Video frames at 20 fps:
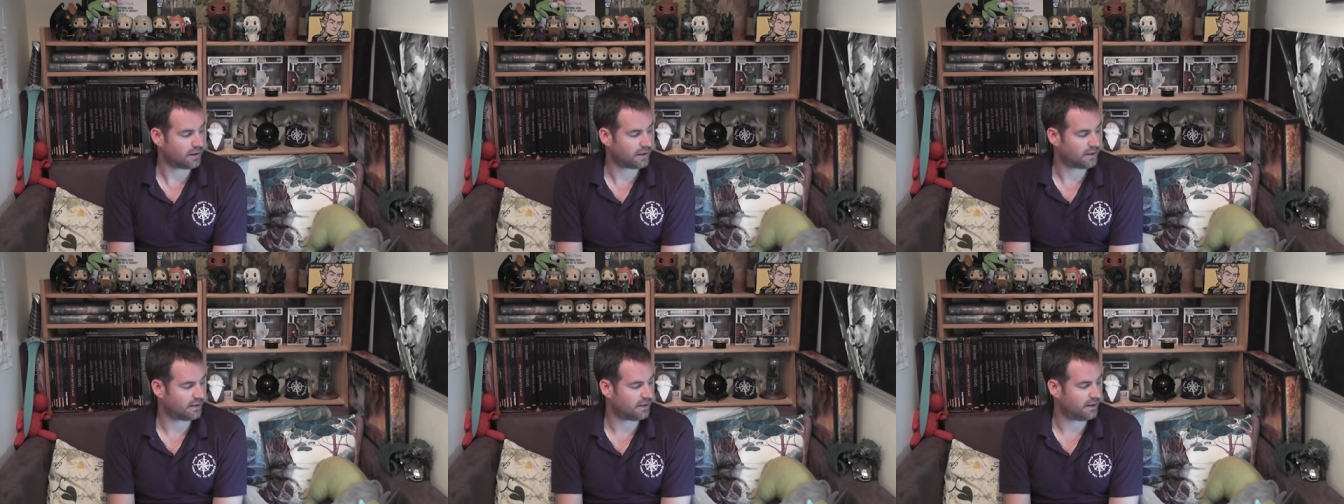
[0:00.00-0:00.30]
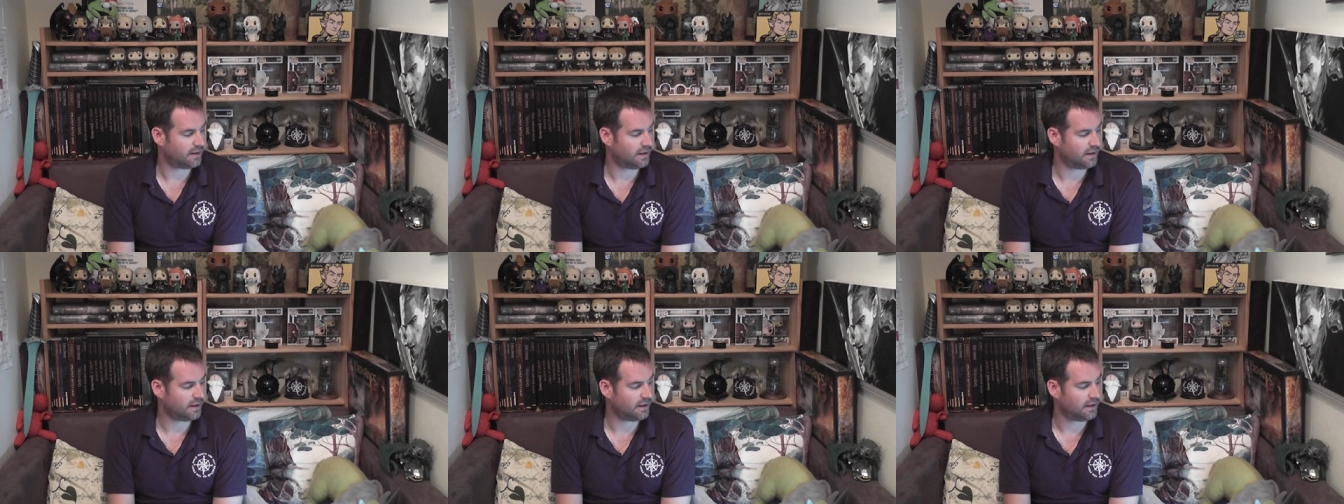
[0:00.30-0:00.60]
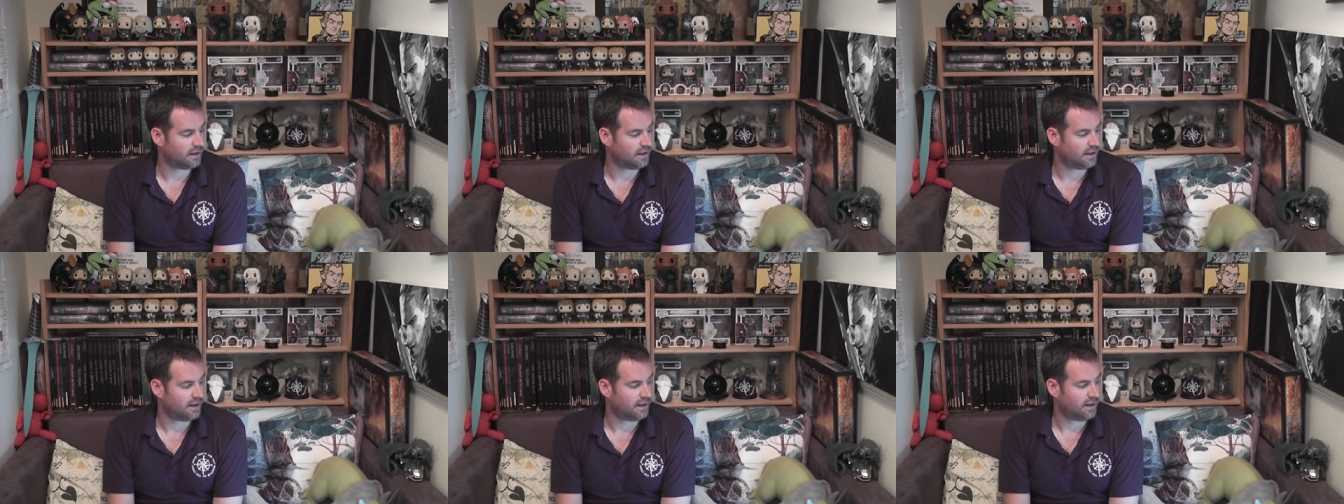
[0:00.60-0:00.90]

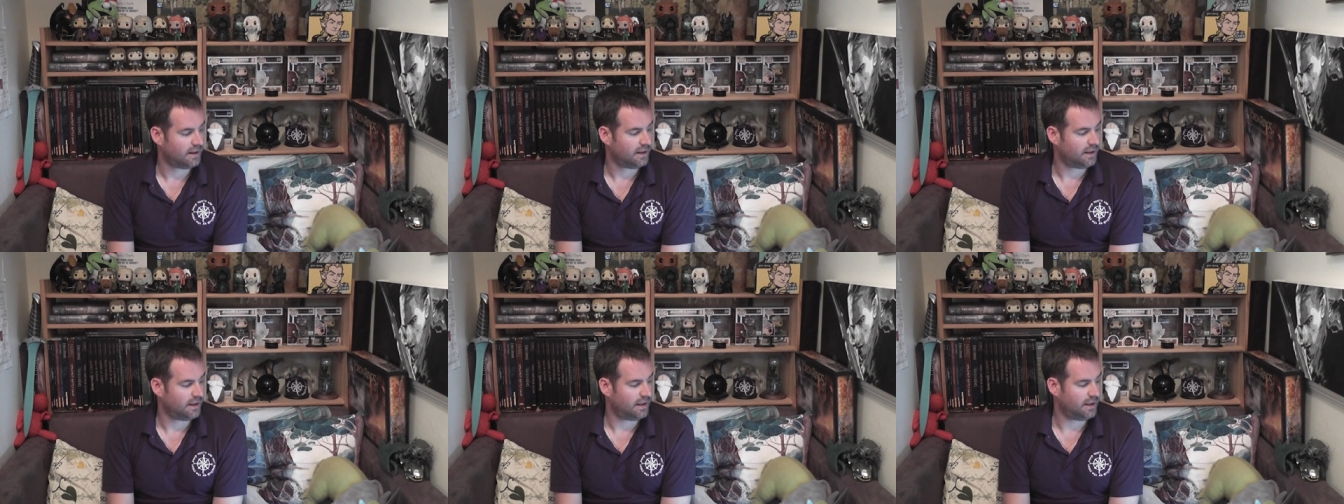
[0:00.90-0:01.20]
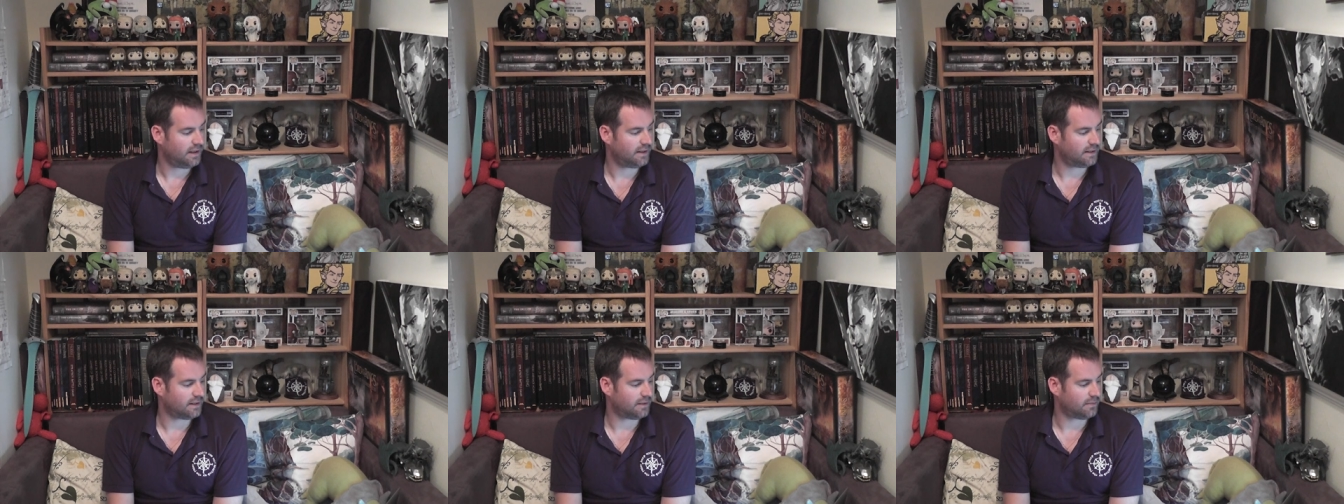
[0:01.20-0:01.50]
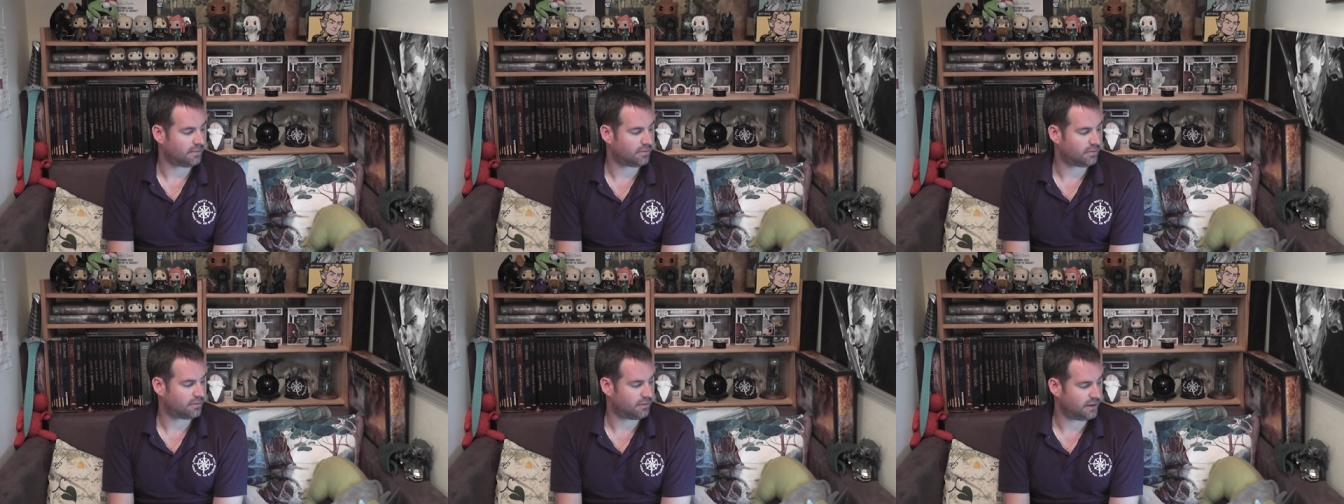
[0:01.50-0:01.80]
exciting is
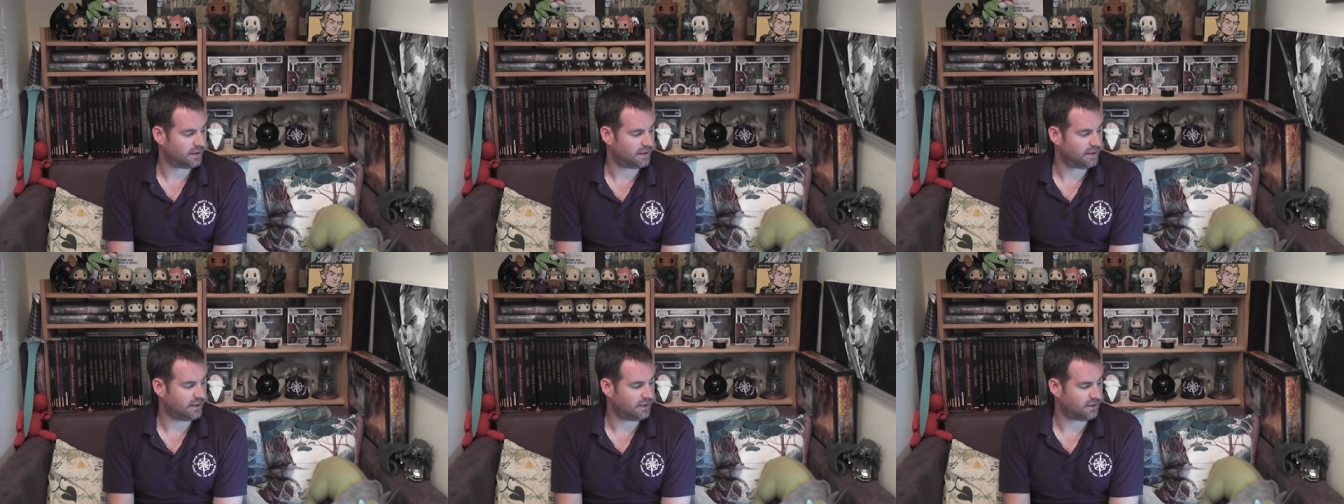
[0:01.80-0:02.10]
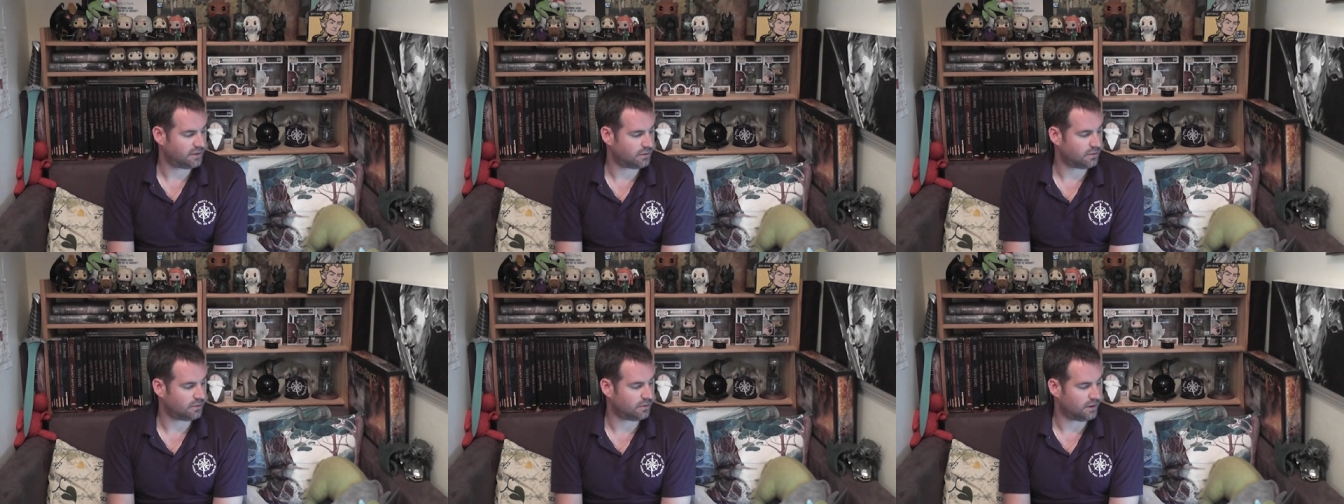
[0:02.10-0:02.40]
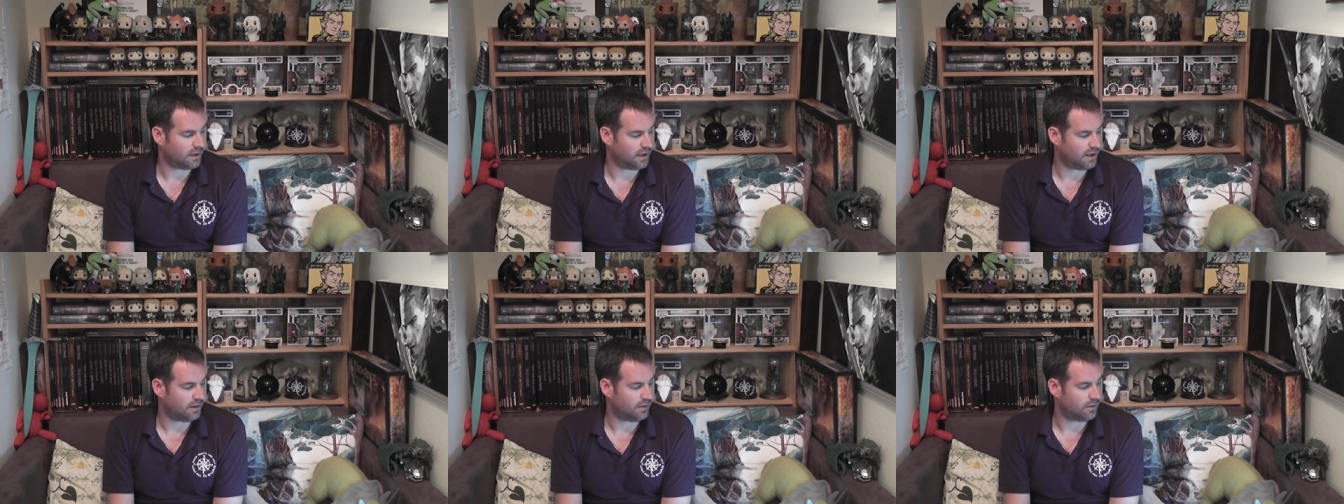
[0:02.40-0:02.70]
I'm pretty
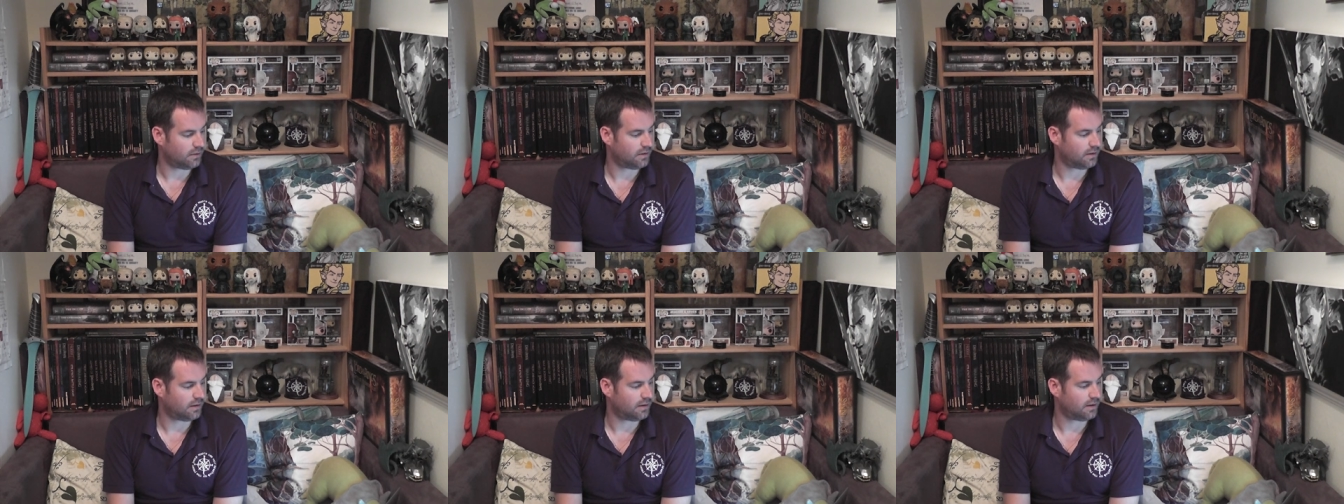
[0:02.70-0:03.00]
sure now